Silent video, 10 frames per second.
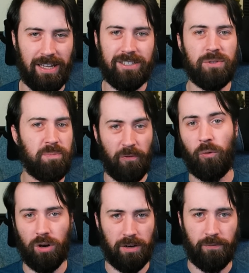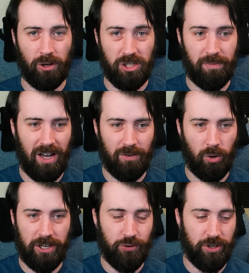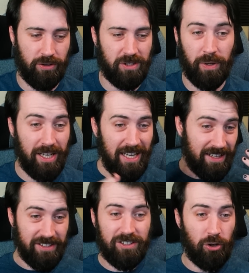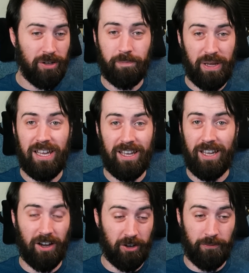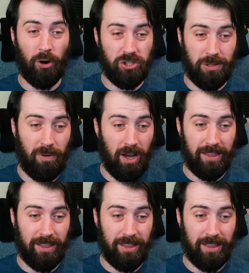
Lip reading: This was before convergent mon were introduced, but this could be a convergent mon.